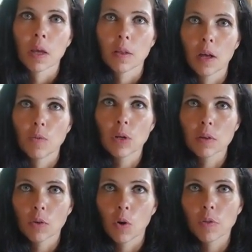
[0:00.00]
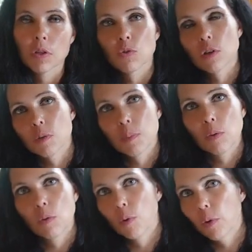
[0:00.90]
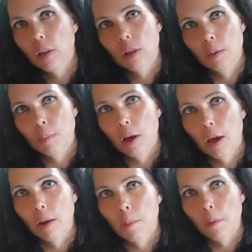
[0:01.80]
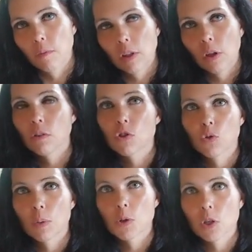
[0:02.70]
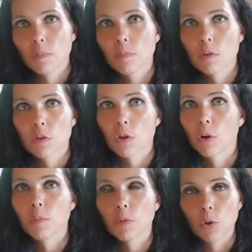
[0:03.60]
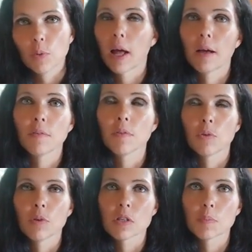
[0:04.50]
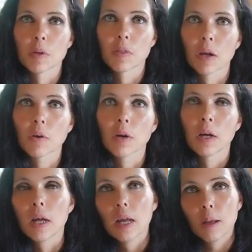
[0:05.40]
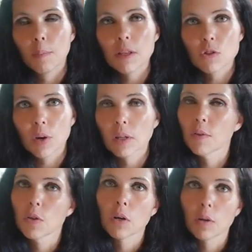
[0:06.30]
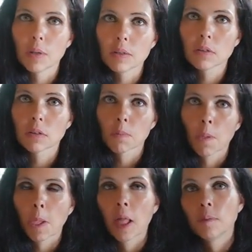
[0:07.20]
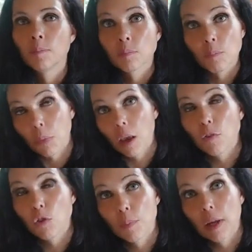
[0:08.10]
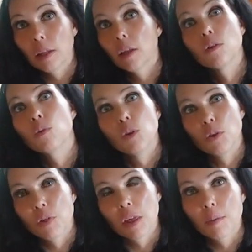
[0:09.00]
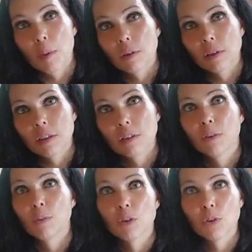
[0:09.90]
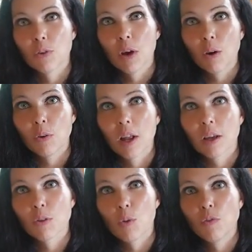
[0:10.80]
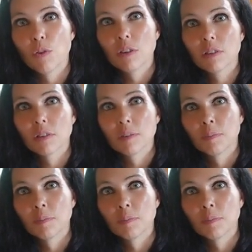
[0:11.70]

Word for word: And I've written all this recipe will be written in my video description, so you will have the recipe there. And please write in the comments after you made it, what you think about it, how you like the waffles,